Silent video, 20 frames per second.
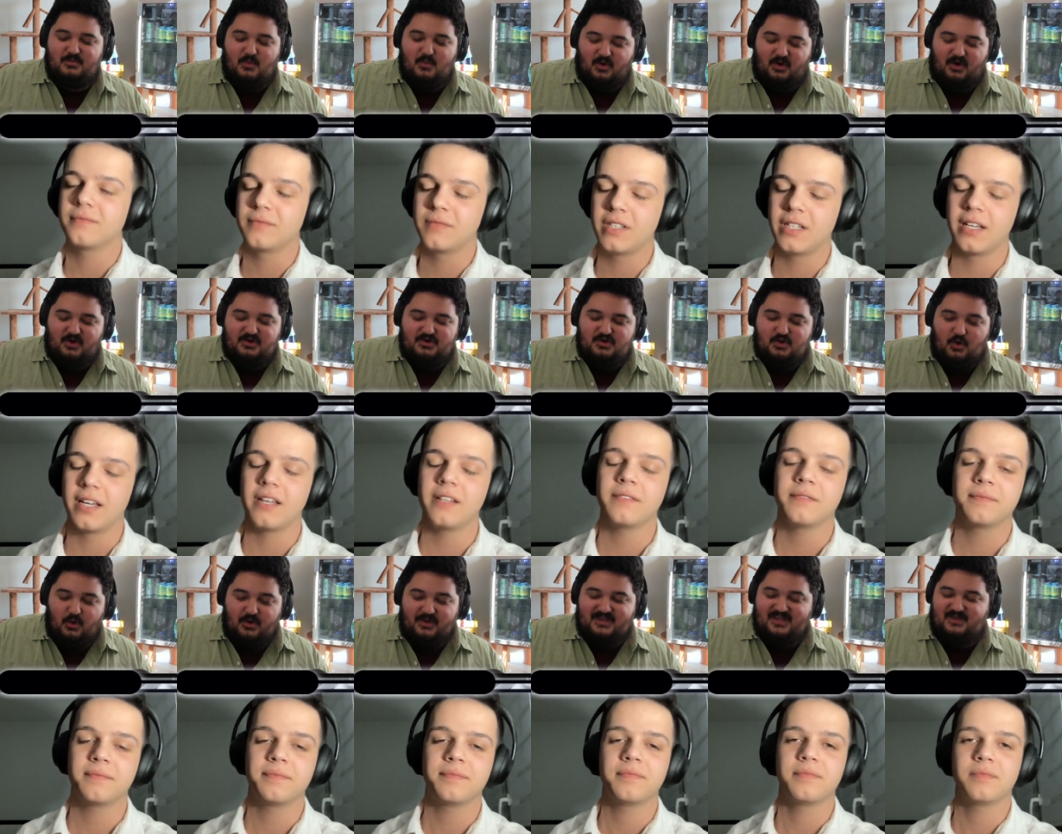Speaker 1: the more okay.
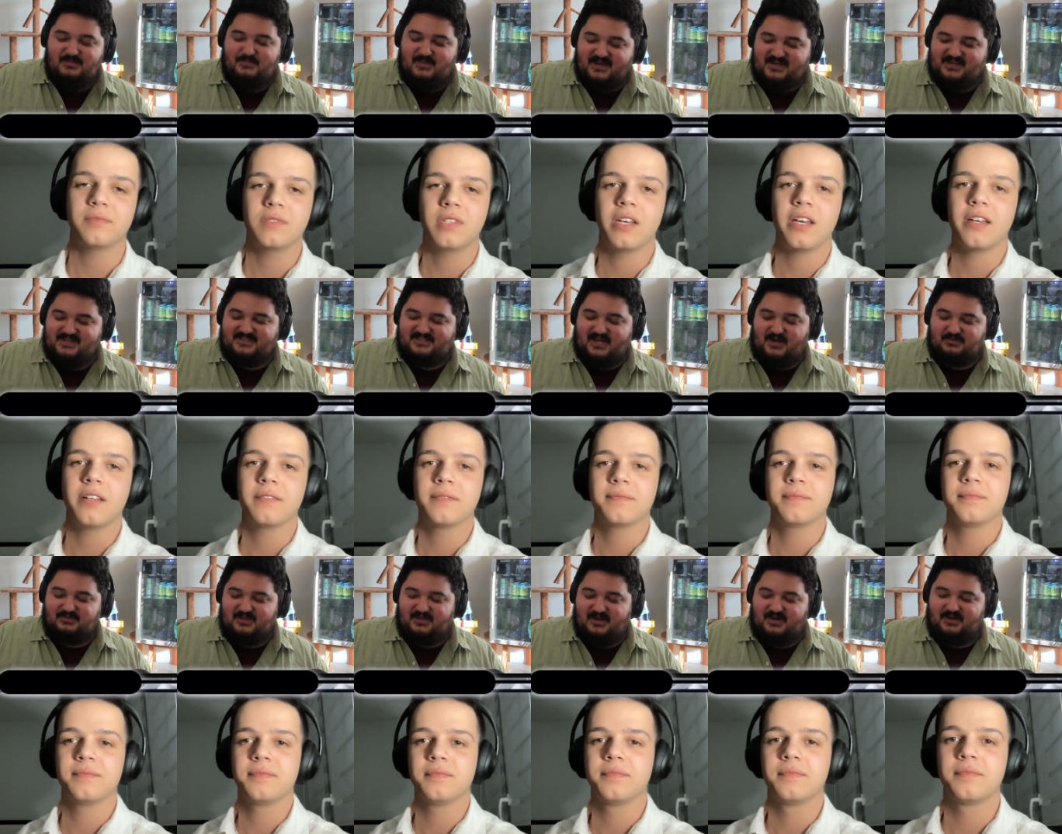annoying okay. minis
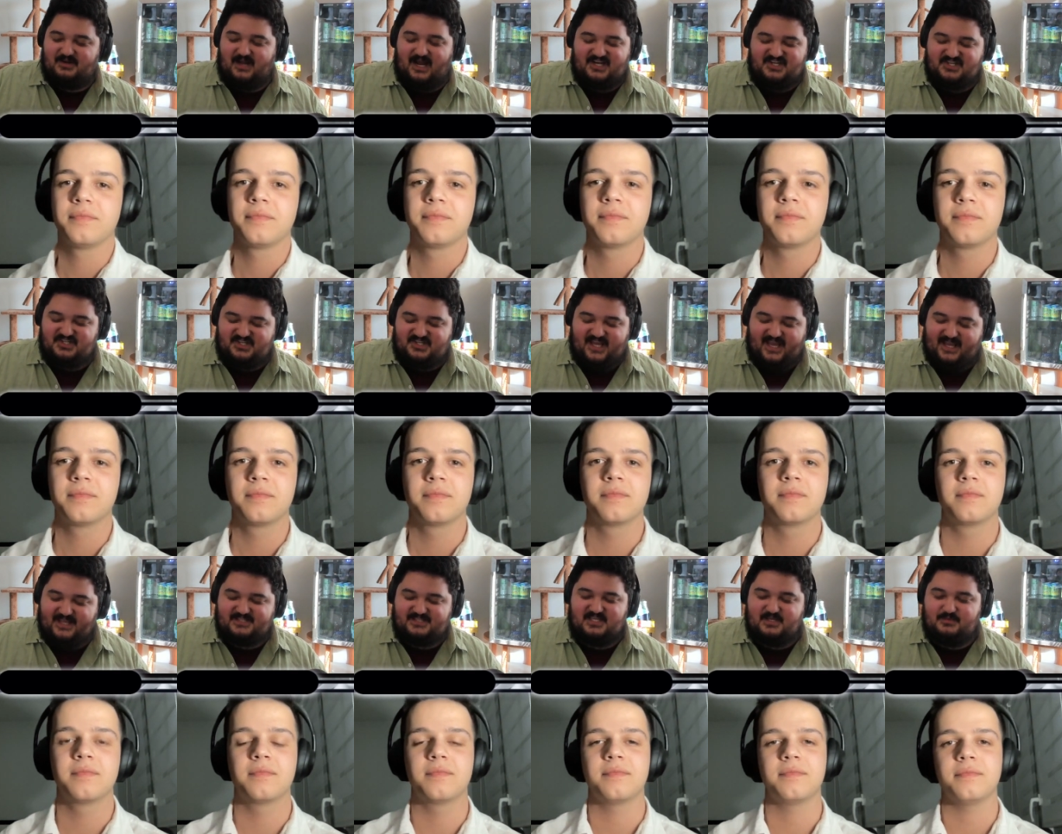out there, I just
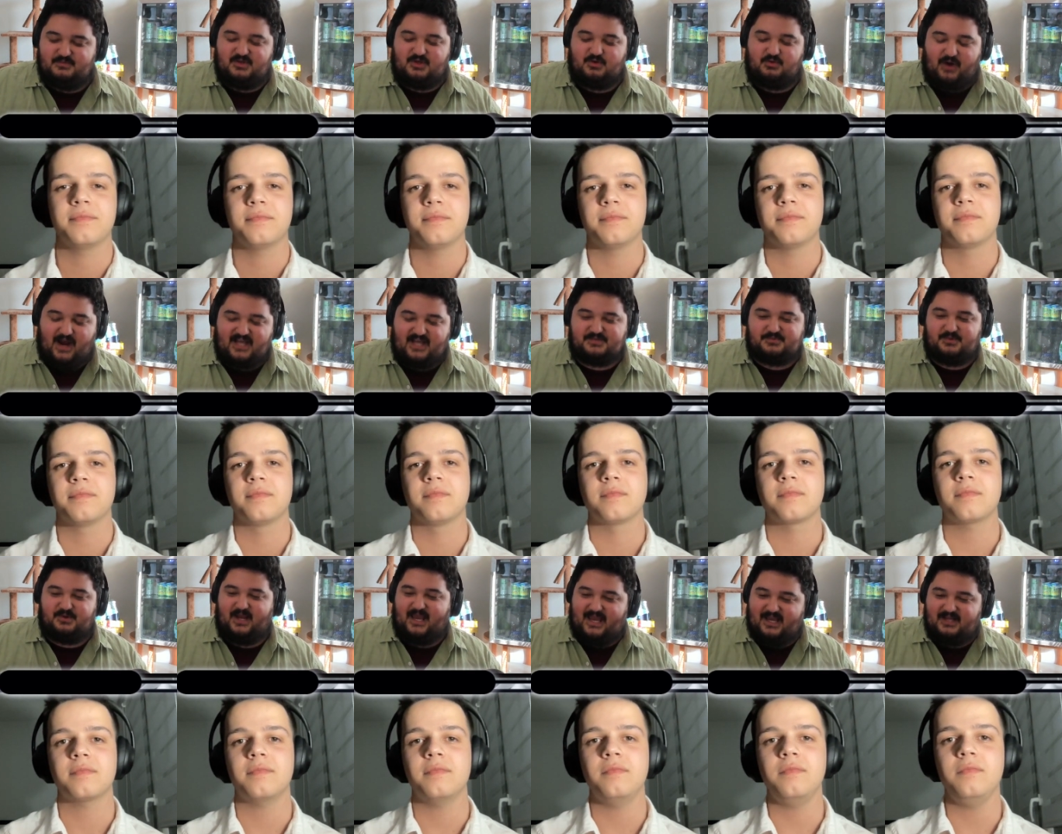can't seem to grasp
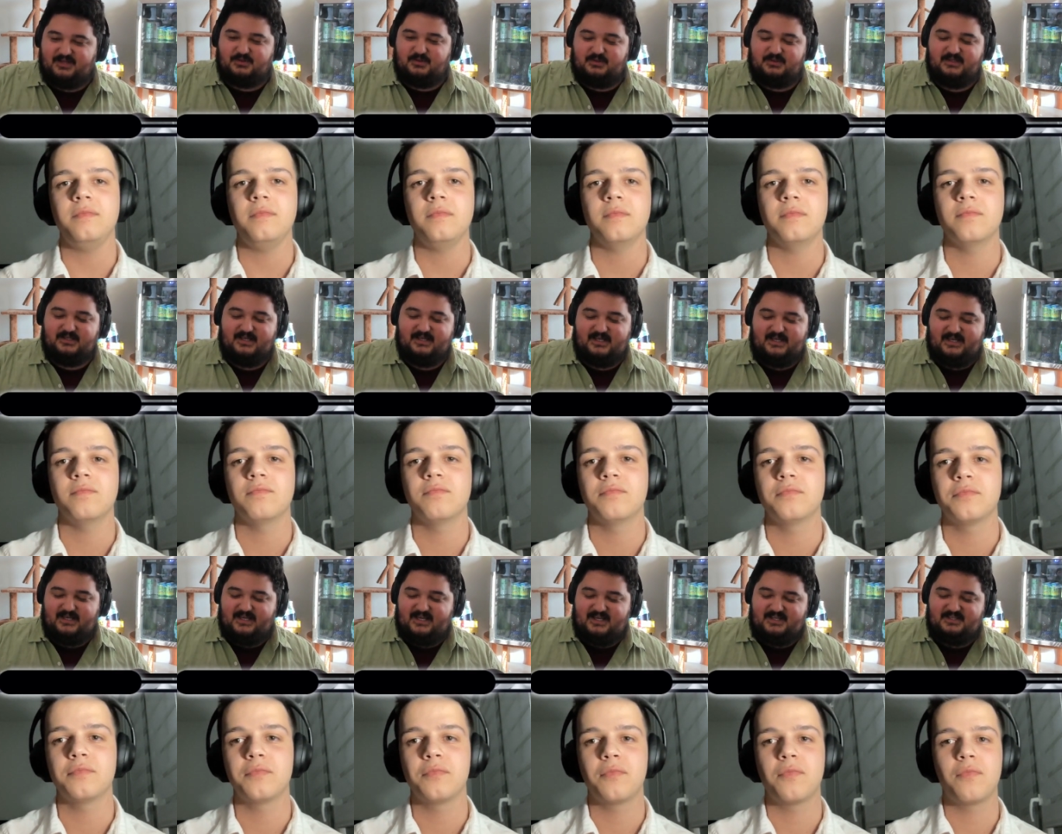or handle,
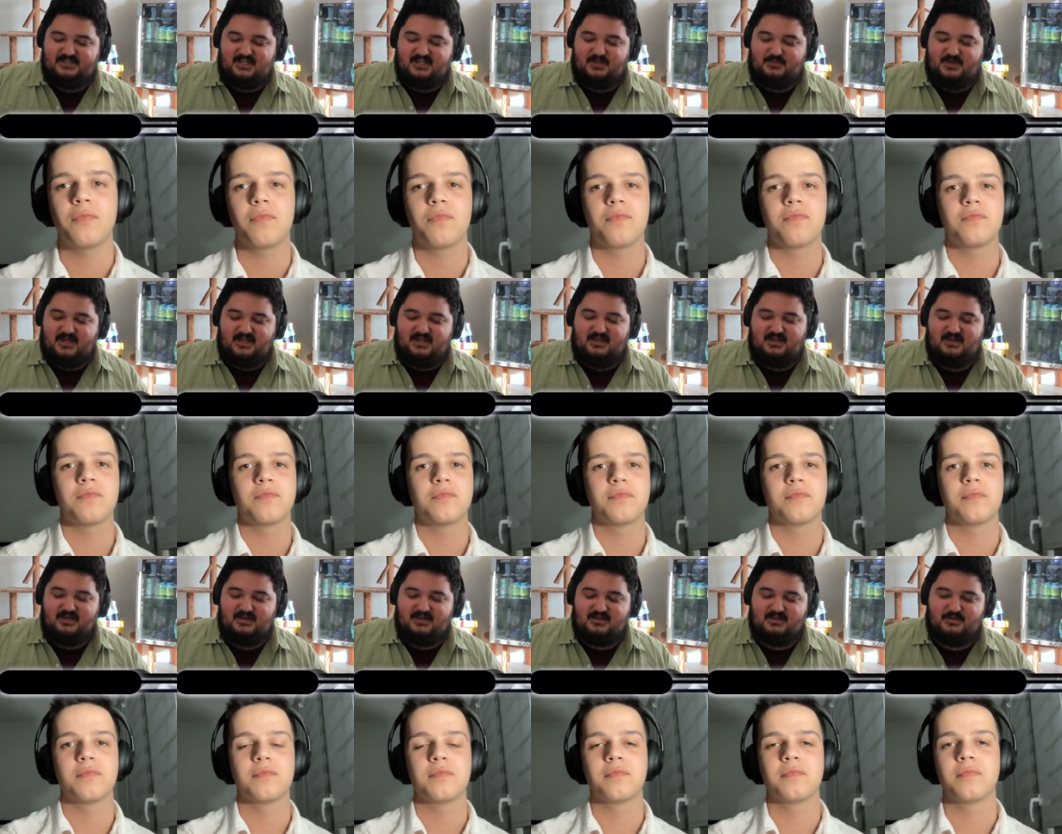is gonna be
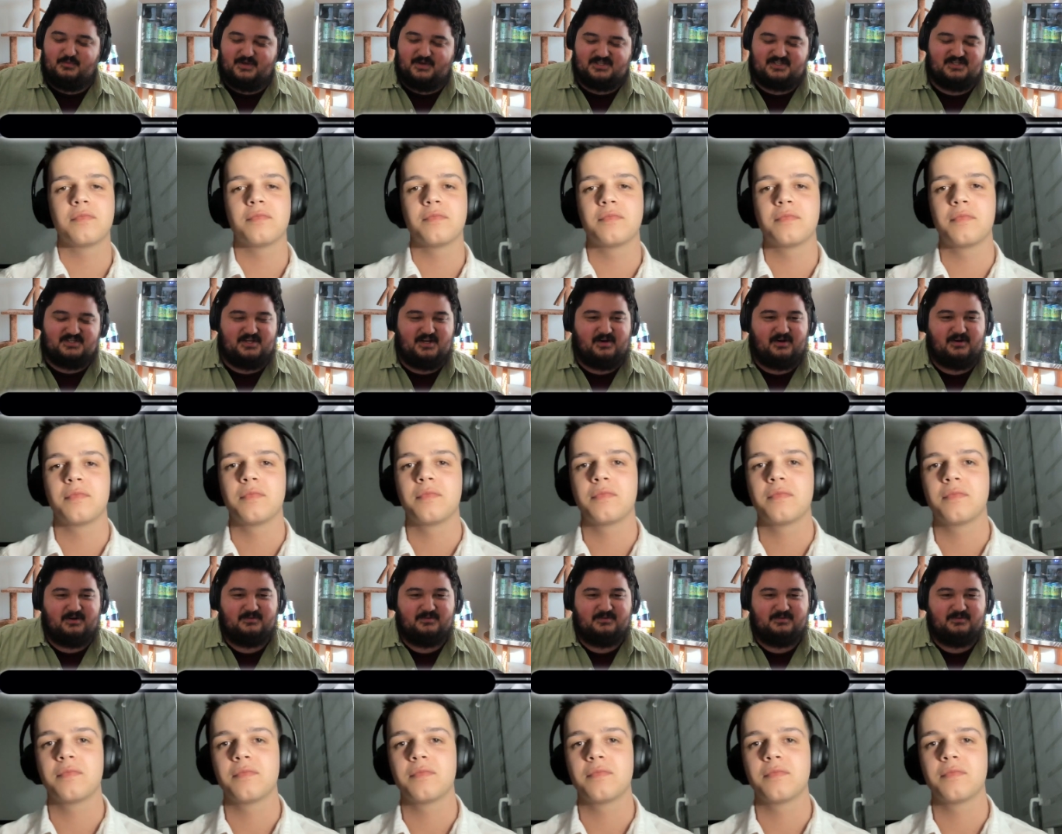the Musketeer.